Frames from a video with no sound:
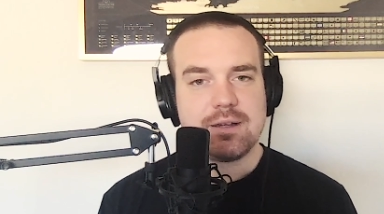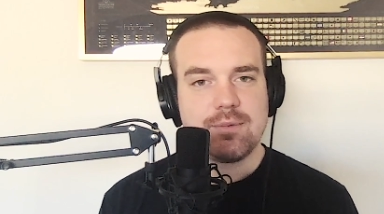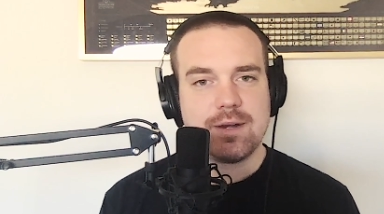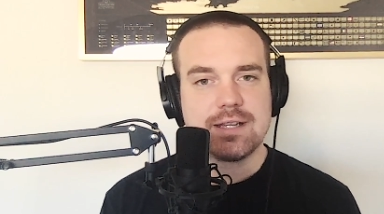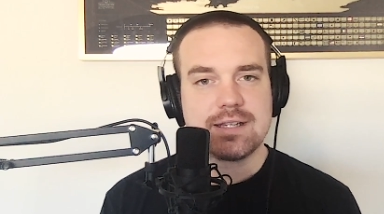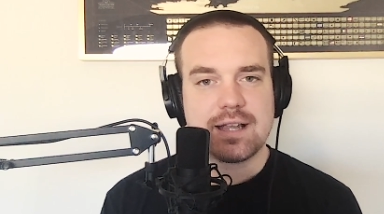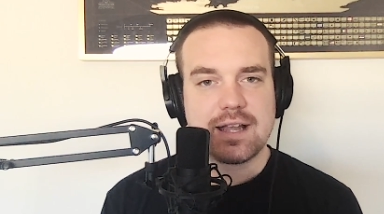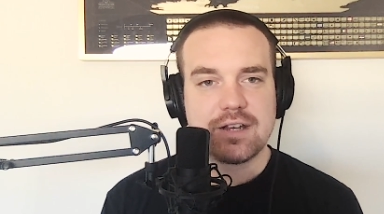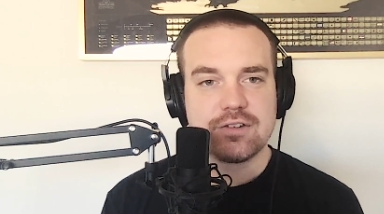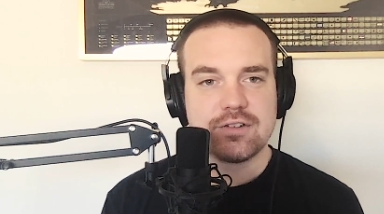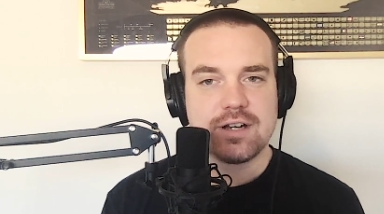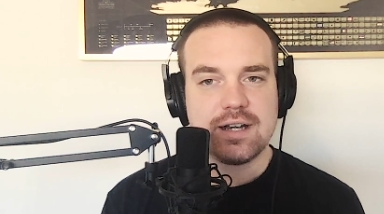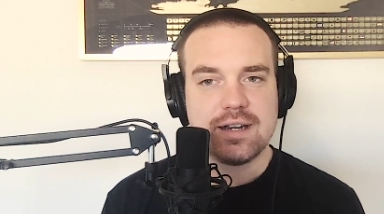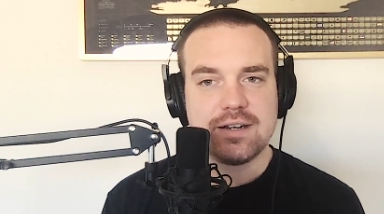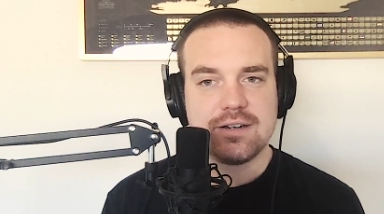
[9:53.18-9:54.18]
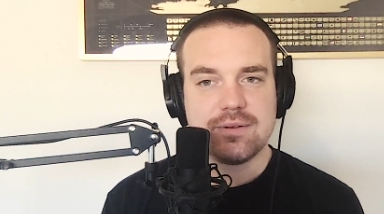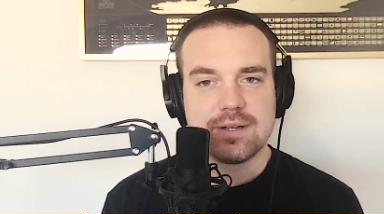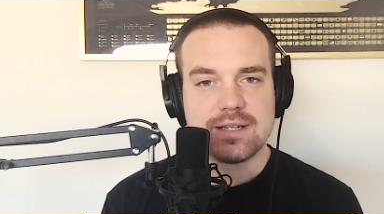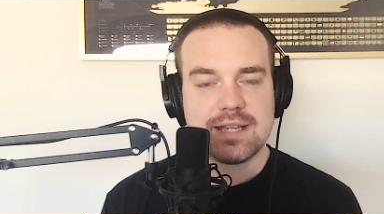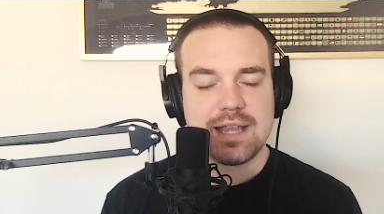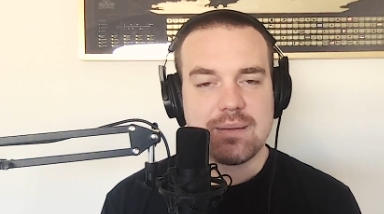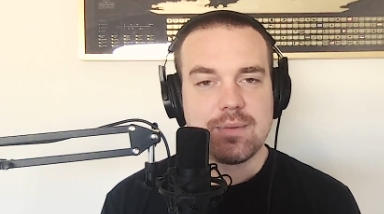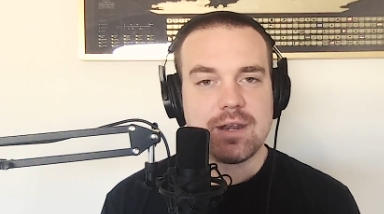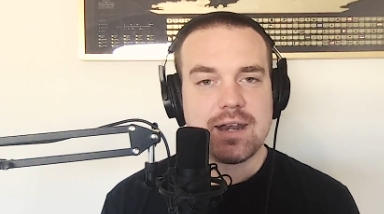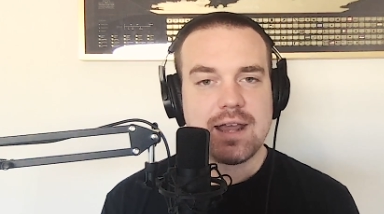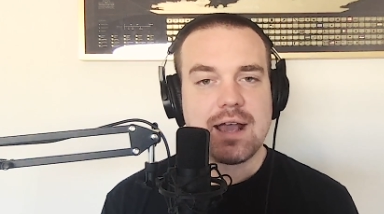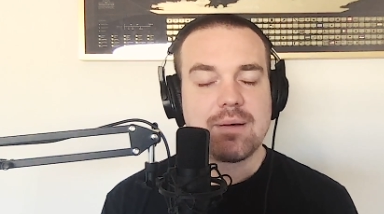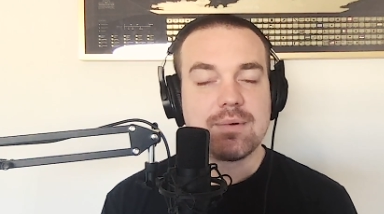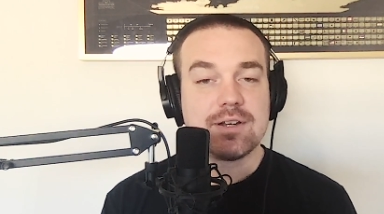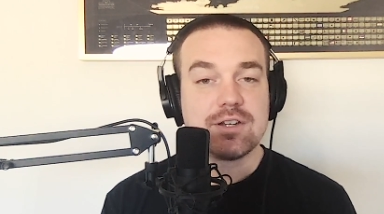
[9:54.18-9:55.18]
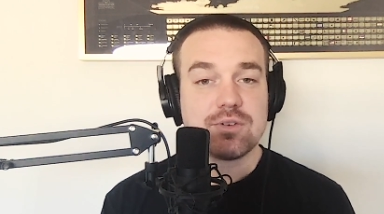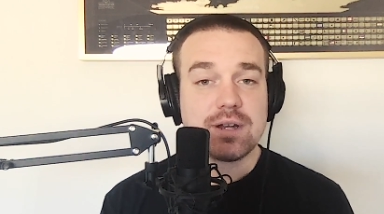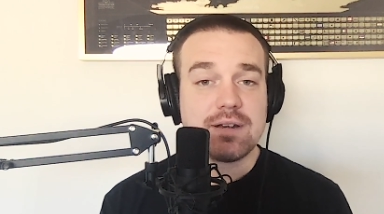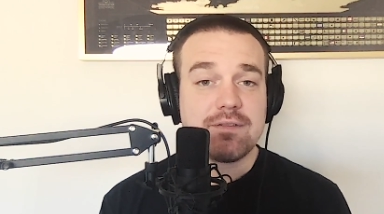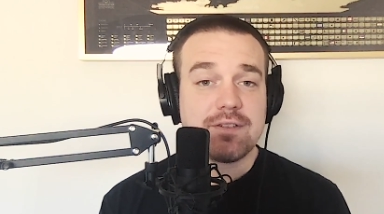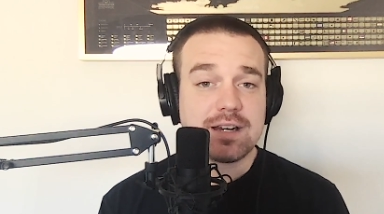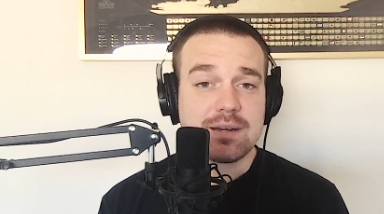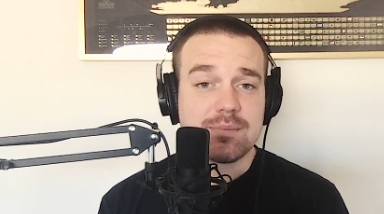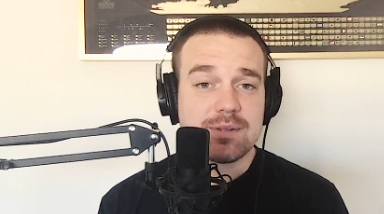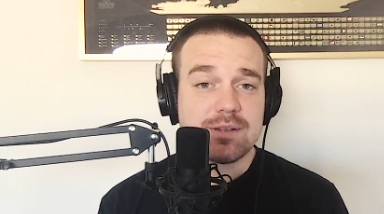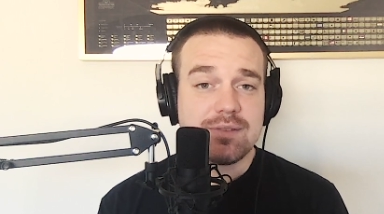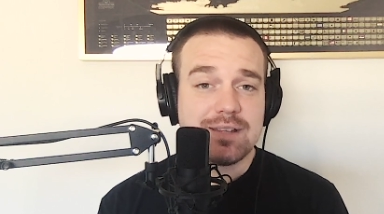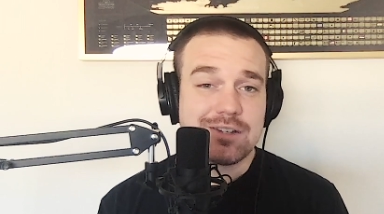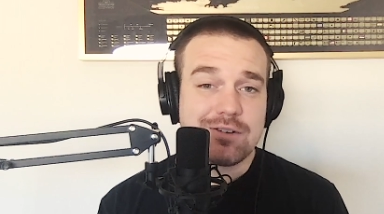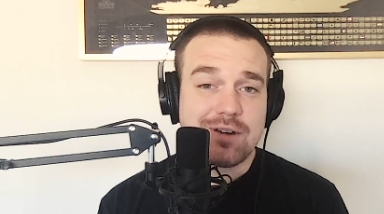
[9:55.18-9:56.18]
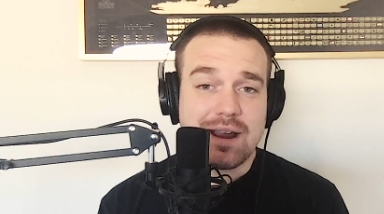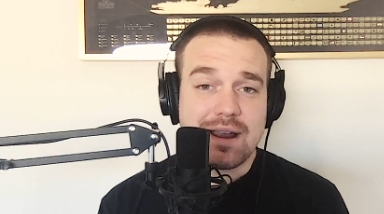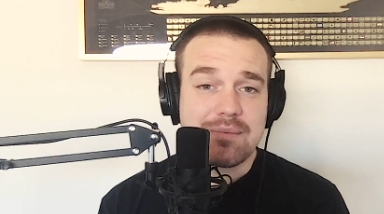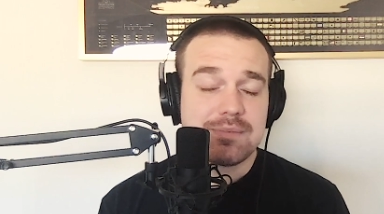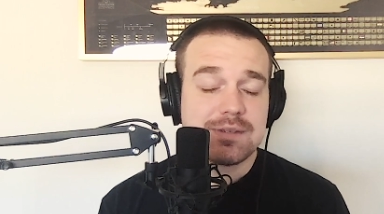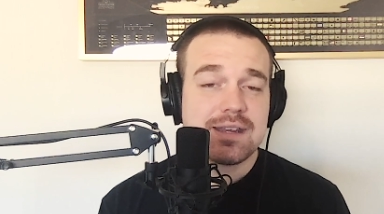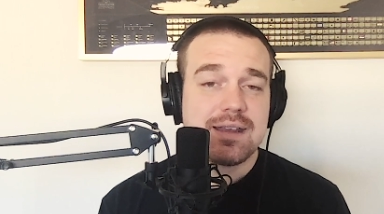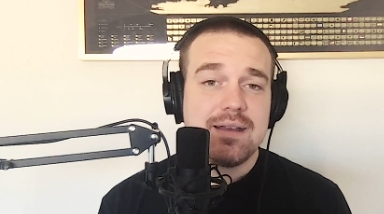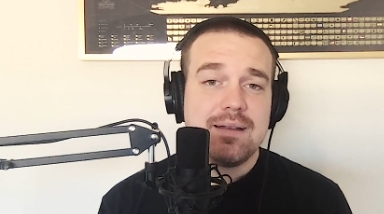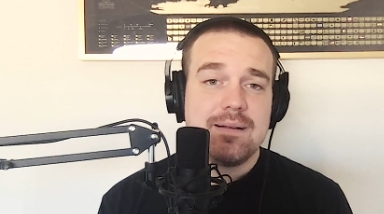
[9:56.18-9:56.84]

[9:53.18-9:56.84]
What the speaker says: we as a country need to examine, how we treat victims of these crimes.